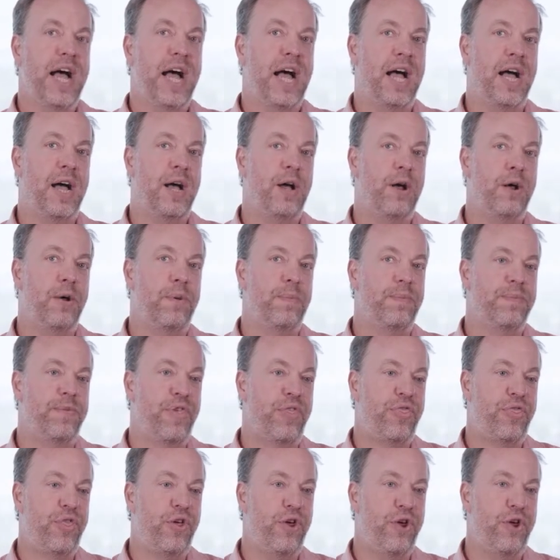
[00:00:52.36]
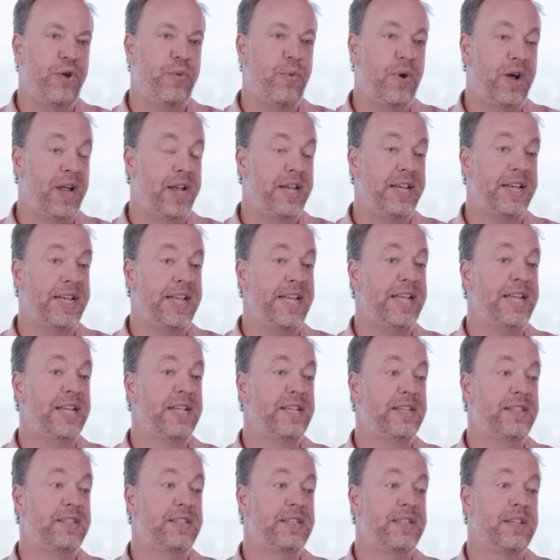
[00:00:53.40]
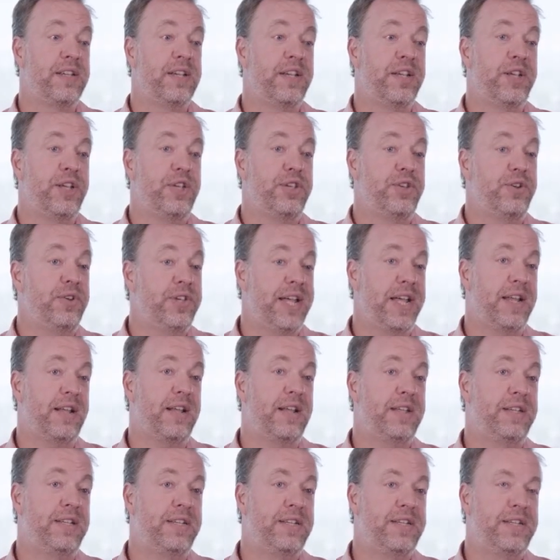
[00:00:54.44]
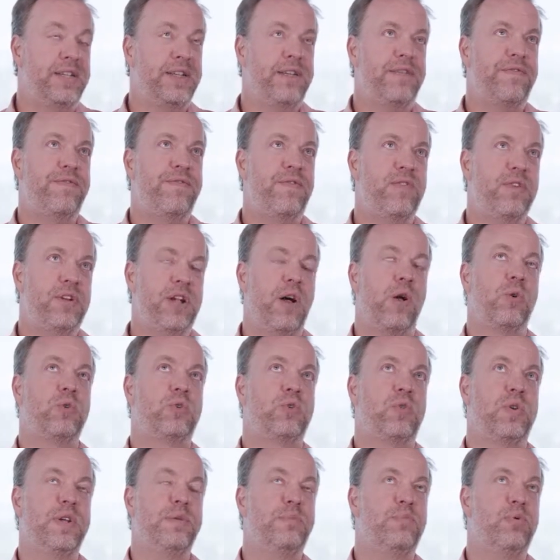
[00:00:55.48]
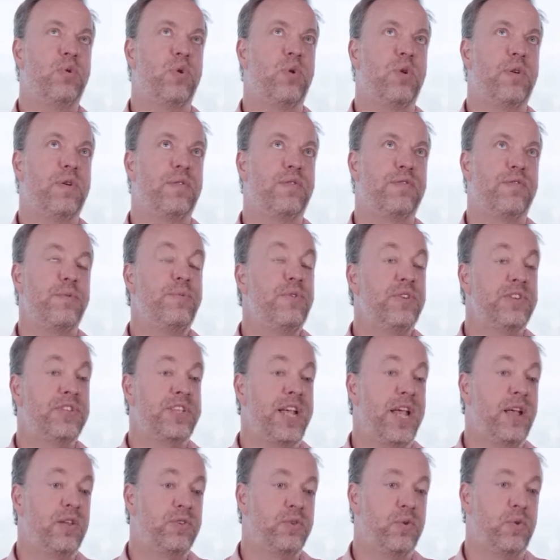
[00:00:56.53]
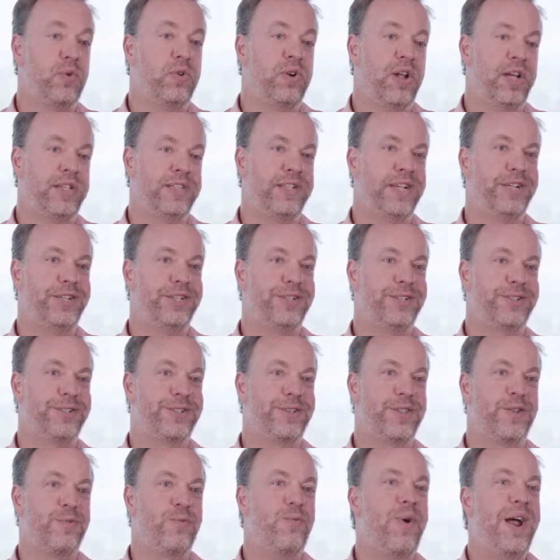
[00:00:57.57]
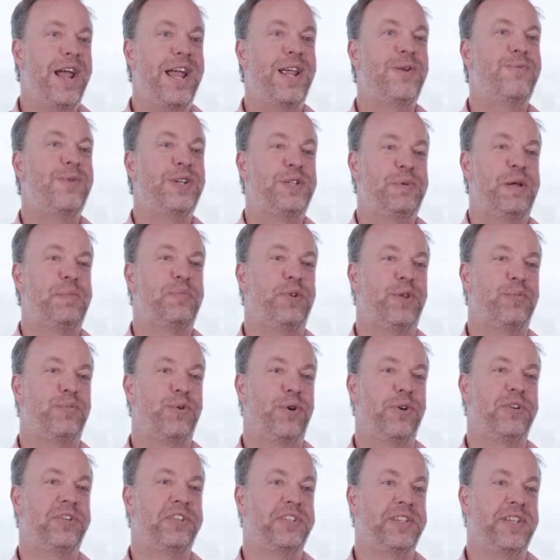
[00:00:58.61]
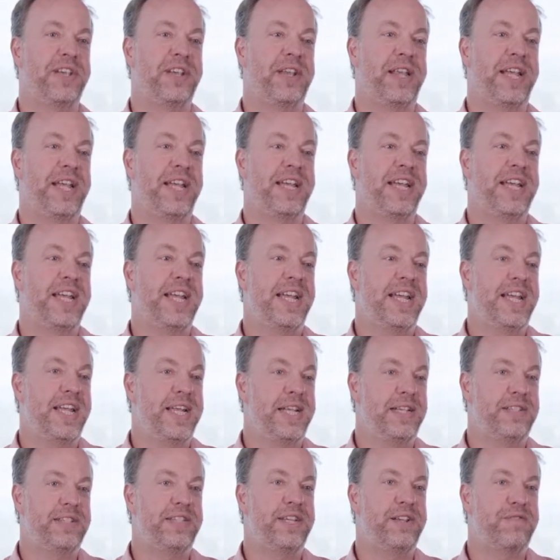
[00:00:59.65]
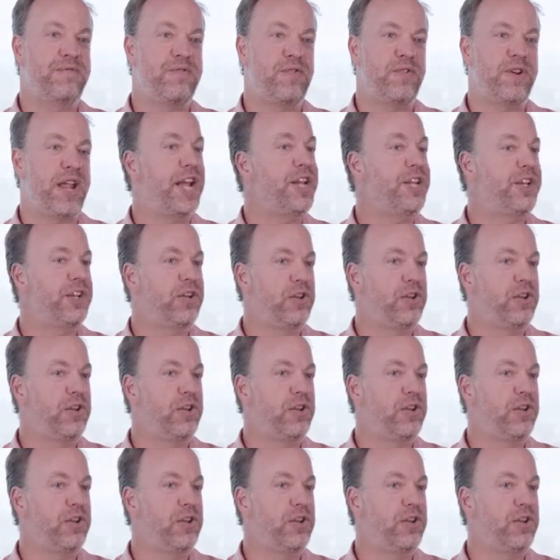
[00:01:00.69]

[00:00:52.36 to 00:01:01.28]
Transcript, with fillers: Uh, the third one is you get a different cultural input from your sales organization. So the way in which people approach selling is different and you